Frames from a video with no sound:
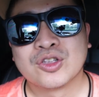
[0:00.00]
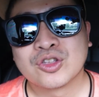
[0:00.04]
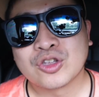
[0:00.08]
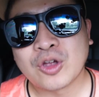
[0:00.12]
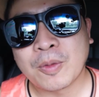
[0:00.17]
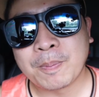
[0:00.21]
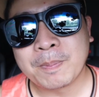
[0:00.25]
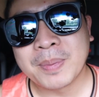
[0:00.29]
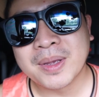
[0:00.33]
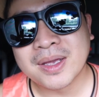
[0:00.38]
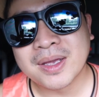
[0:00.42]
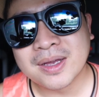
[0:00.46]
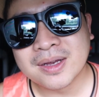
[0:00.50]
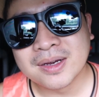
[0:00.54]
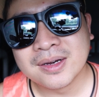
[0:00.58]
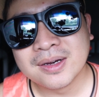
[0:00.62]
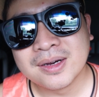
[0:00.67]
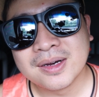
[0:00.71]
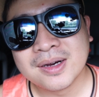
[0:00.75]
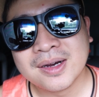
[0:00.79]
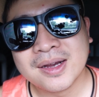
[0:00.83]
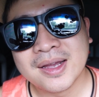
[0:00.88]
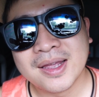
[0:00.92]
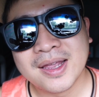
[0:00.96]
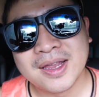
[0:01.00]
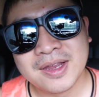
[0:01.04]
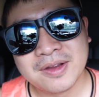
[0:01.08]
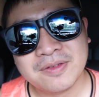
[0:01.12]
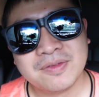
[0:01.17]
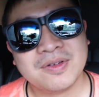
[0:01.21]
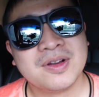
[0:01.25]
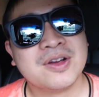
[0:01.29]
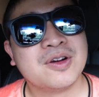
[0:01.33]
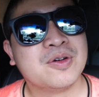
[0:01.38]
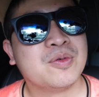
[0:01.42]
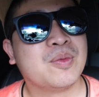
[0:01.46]
tropical
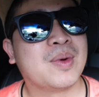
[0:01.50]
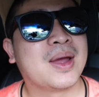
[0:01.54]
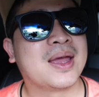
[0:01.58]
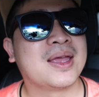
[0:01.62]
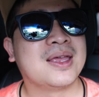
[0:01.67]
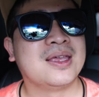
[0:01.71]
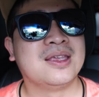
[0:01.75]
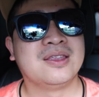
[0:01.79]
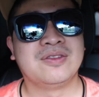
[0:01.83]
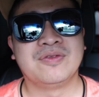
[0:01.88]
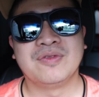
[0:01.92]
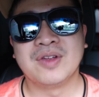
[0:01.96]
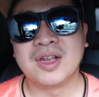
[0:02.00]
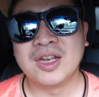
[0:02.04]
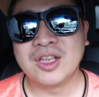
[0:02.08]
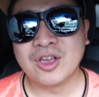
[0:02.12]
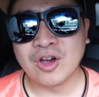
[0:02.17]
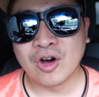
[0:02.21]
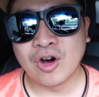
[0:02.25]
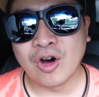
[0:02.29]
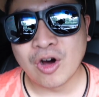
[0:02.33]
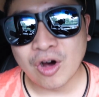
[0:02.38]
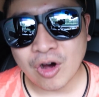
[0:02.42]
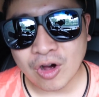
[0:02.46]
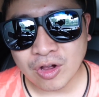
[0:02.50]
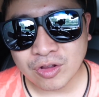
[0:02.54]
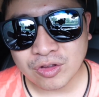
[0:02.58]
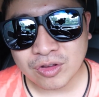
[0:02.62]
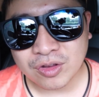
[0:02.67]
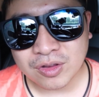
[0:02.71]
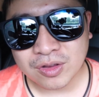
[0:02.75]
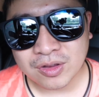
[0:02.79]
area where it's really hot.